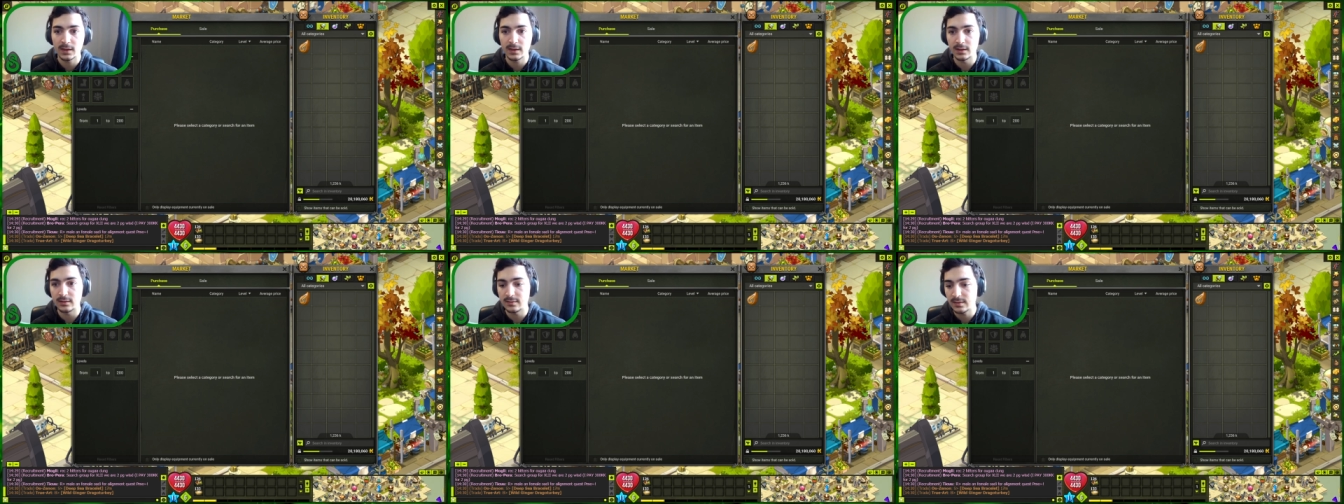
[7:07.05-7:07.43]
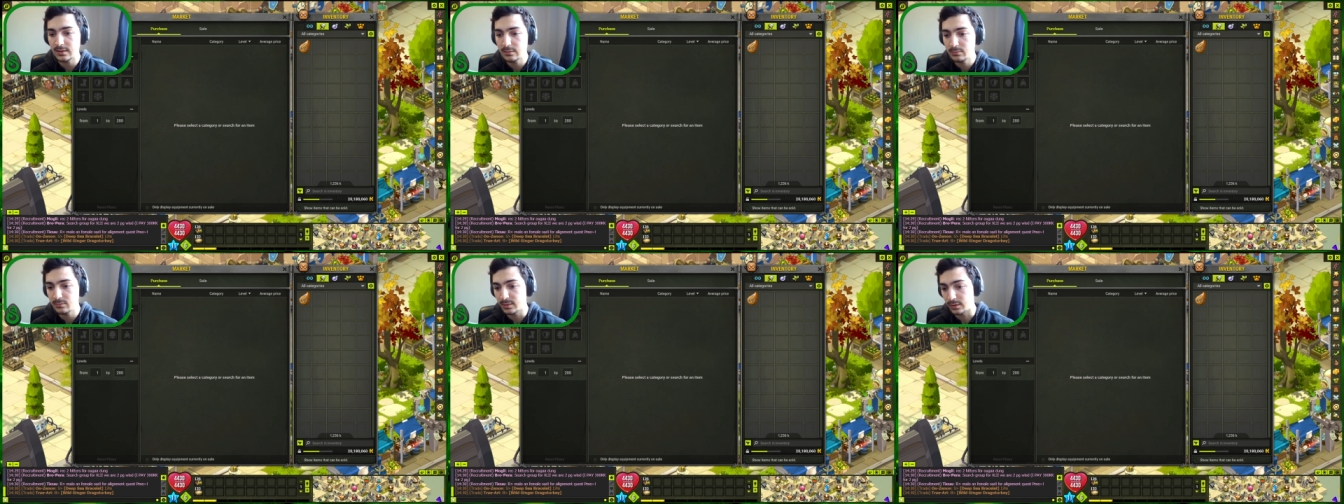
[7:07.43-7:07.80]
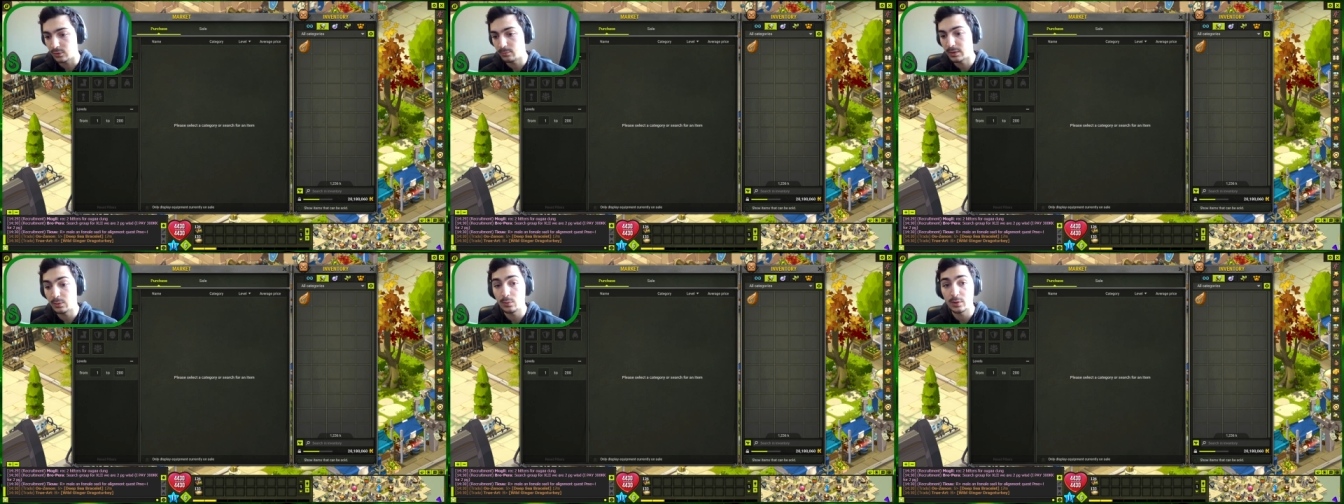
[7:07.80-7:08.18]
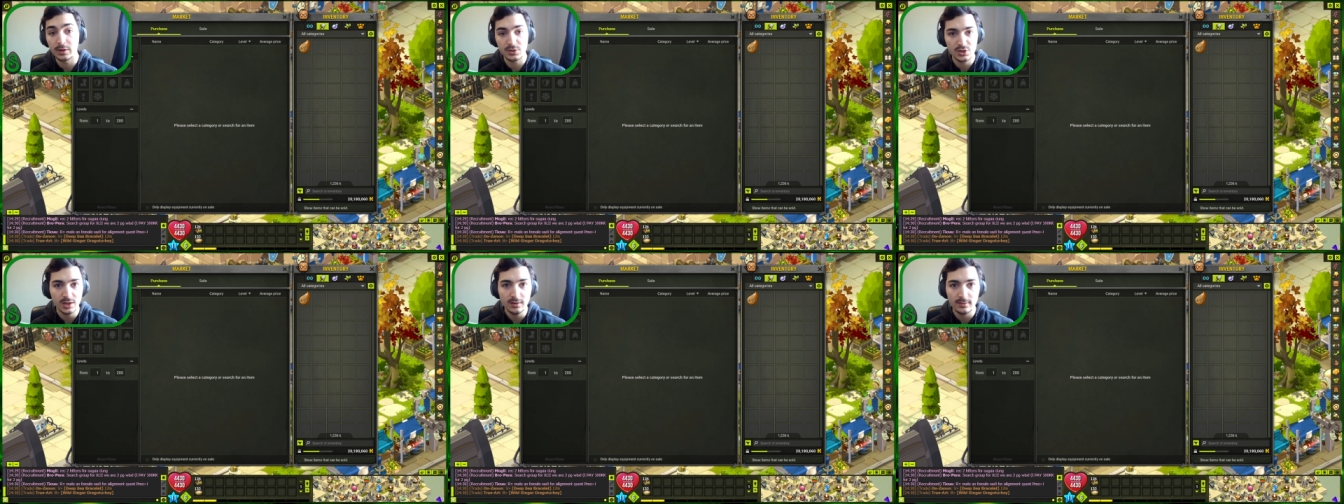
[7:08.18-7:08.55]
In team, like you might want
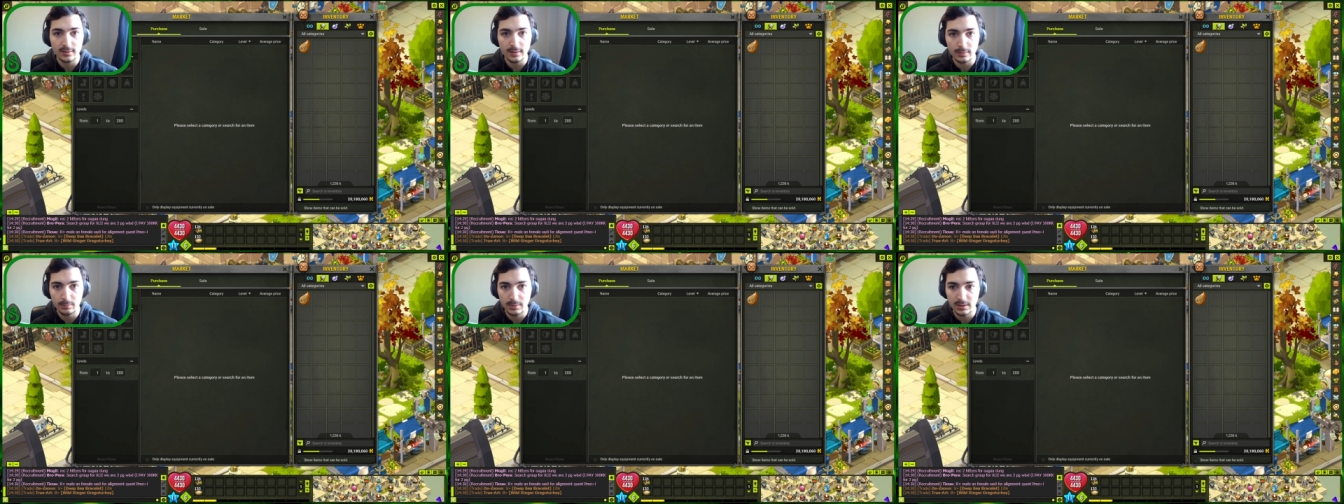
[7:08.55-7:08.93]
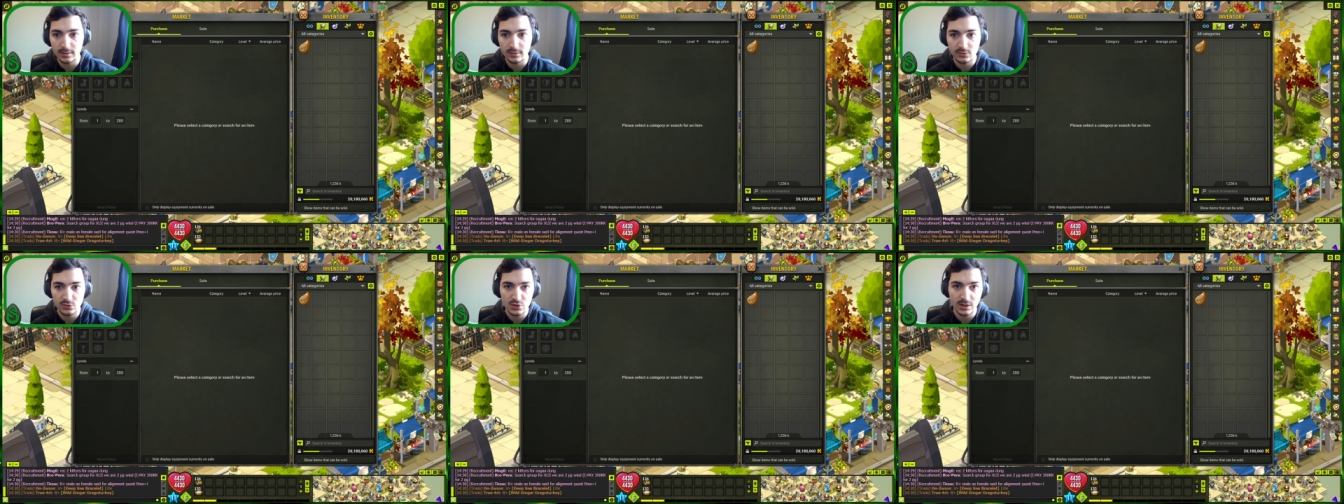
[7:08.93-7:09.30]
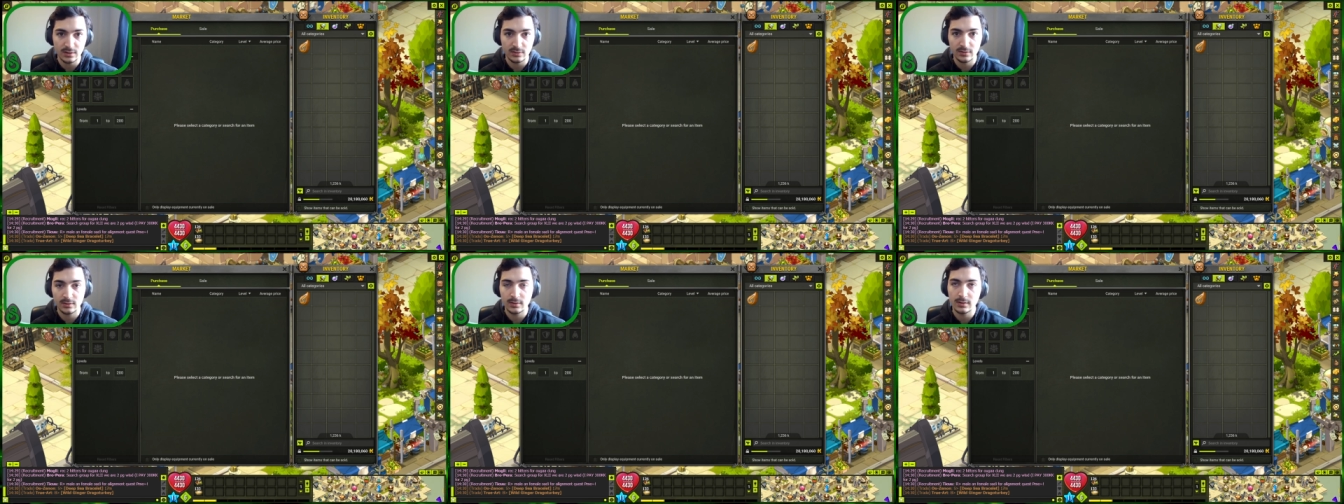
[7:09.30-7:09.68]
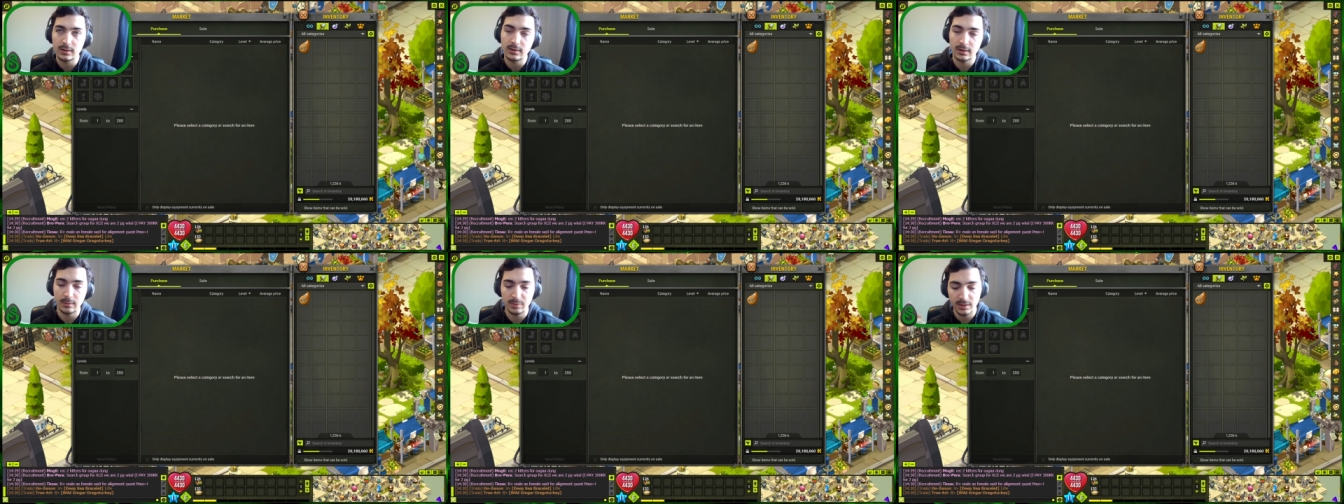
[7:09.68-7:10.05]
a chance set, because chance,
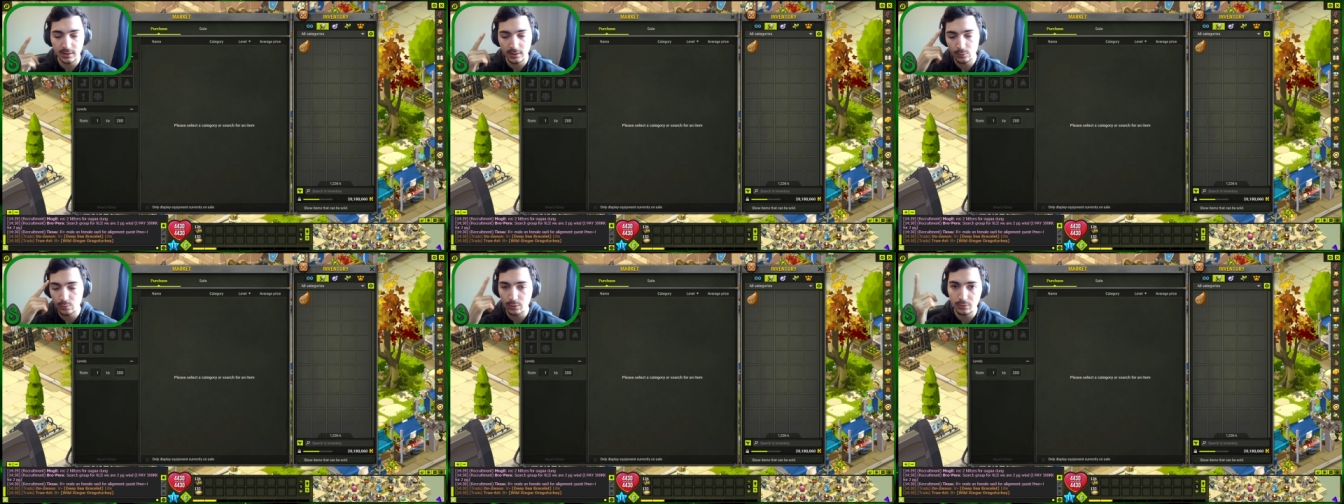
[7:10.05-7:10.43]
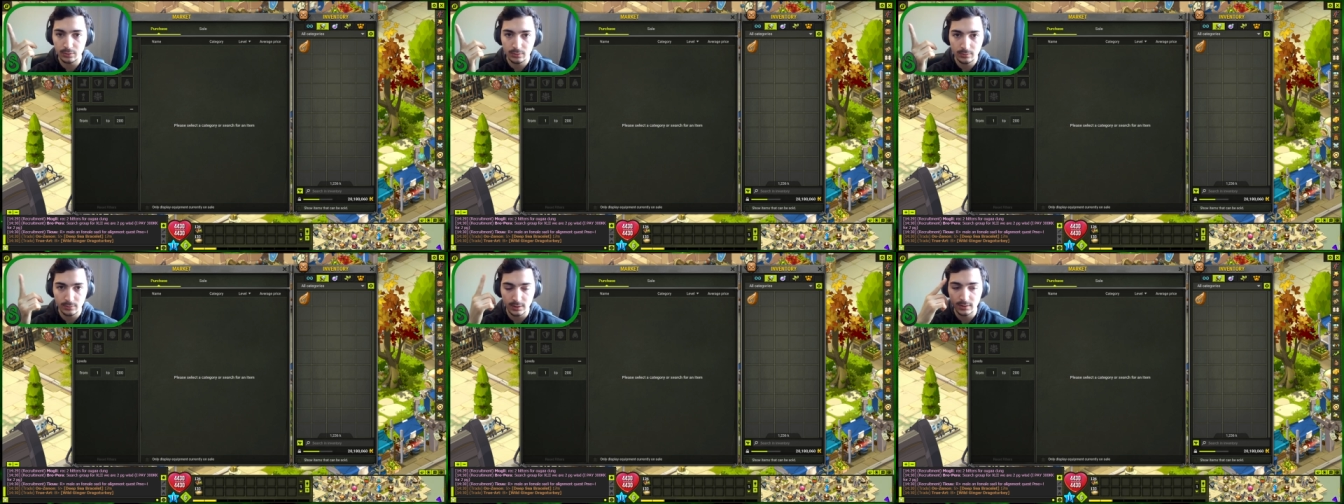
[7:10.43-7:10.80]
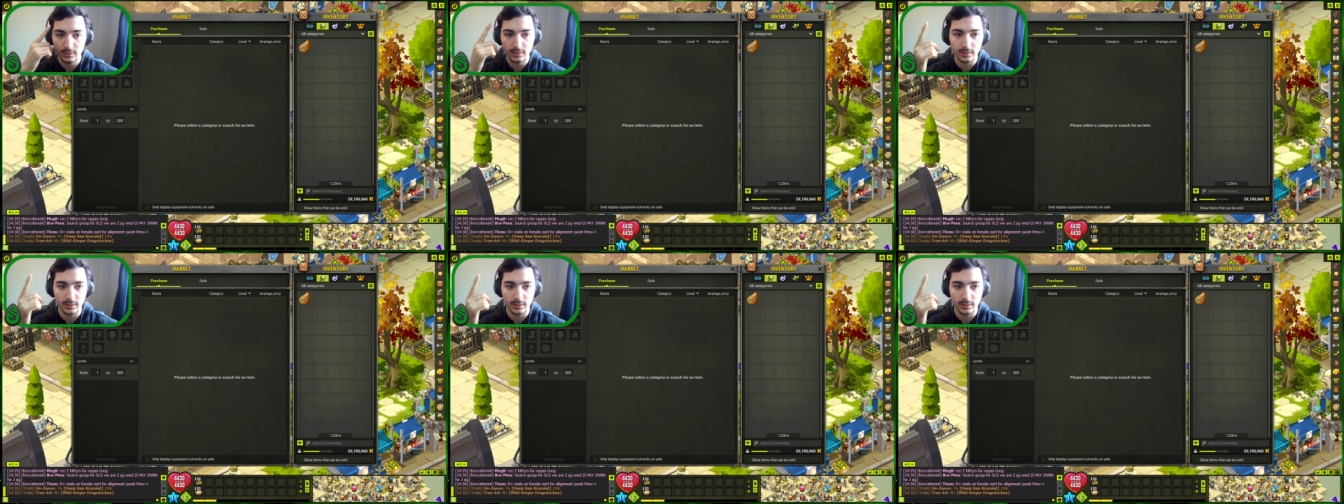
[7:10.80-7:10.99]
I'm thinking rogue, right?